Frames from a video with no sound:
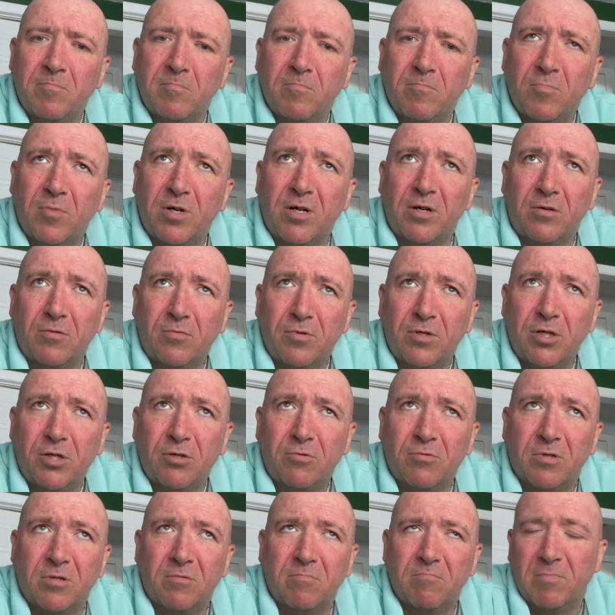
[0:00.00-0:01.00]
Well, when you
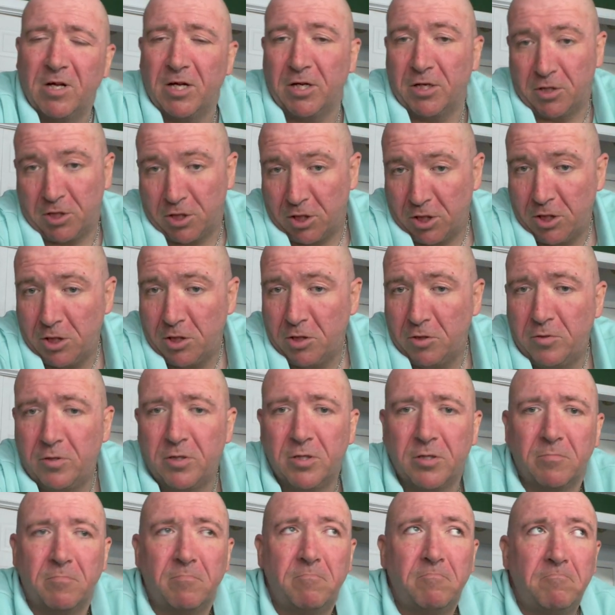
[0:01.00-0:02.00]
were eighteen,
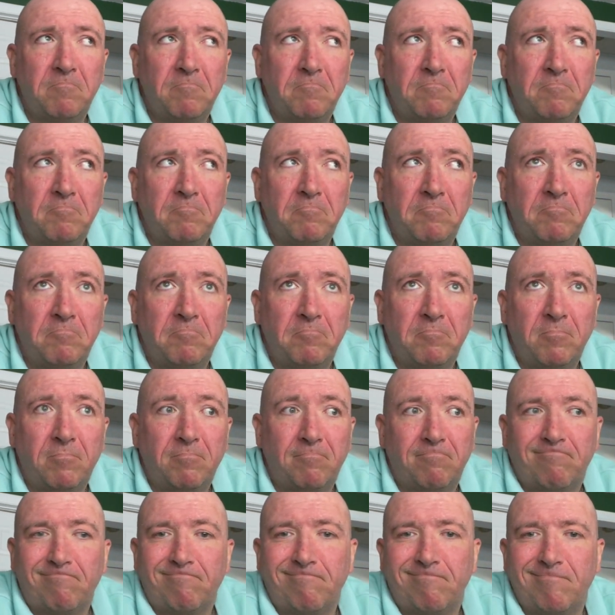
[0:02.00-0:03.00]
you
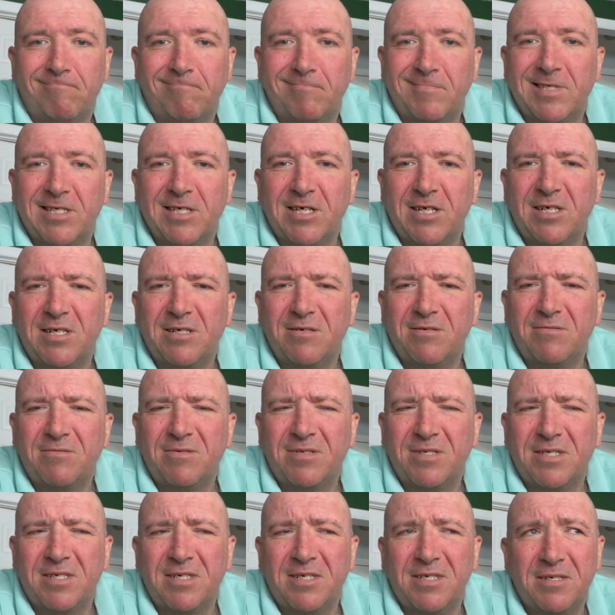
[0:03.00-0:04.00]
didn't,
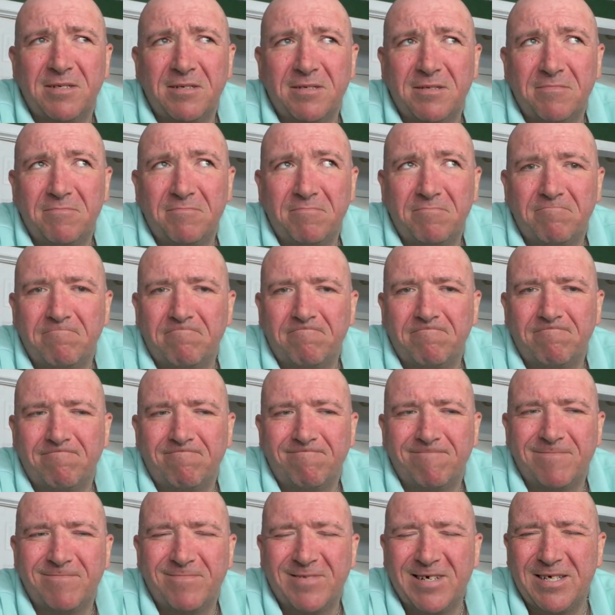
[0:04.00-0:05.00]
uh,
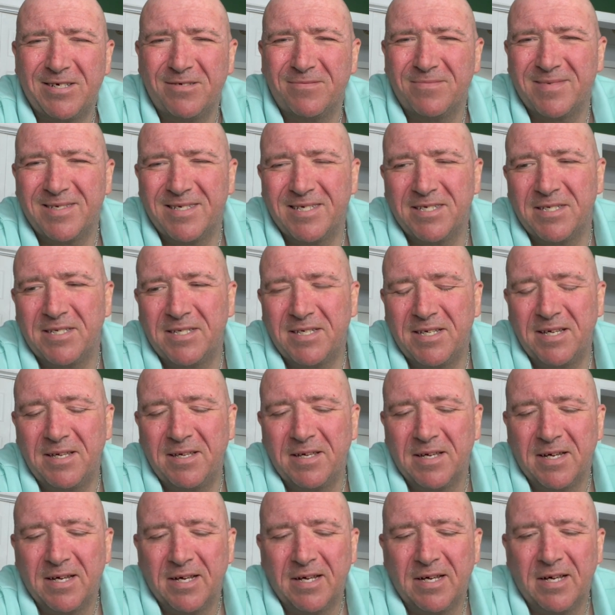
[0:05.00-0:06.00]
well, you see,
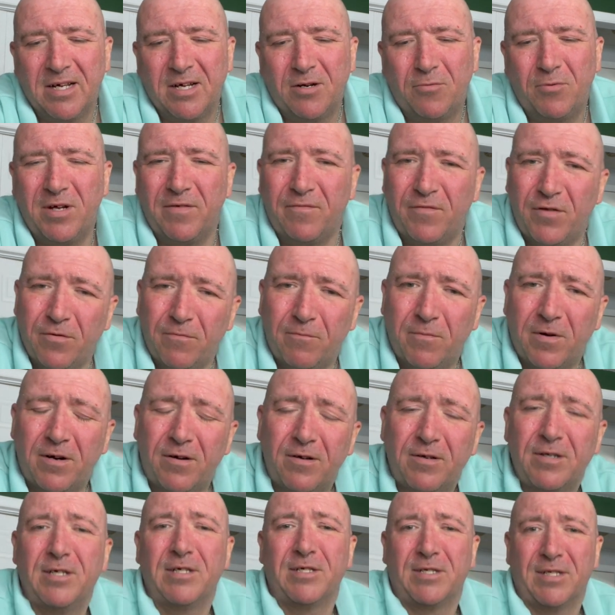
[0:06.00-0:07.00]
we have two
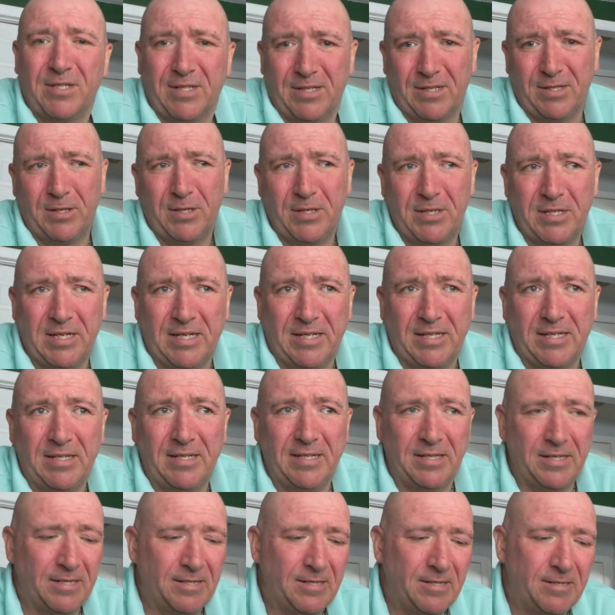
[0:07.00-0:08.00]
parties in this
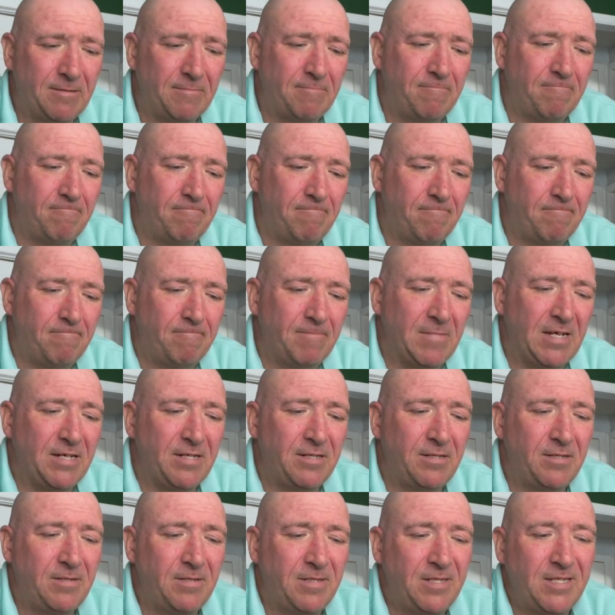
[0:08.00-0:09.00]
state,
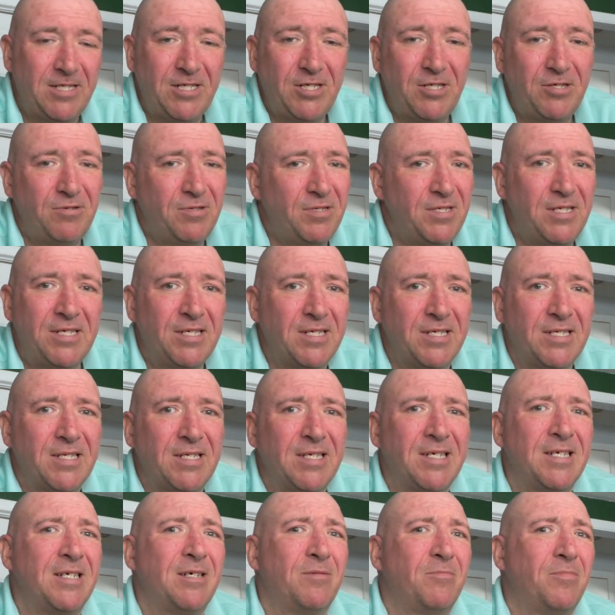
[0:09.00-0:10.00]
and you didn't
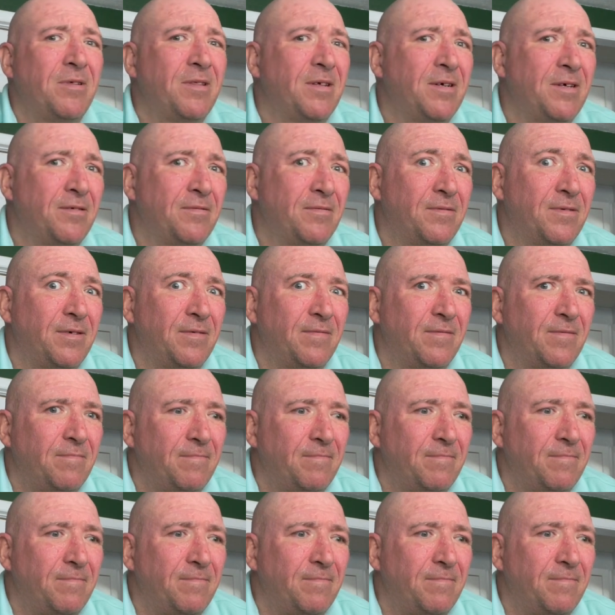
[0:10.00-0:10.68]
sign up with either one.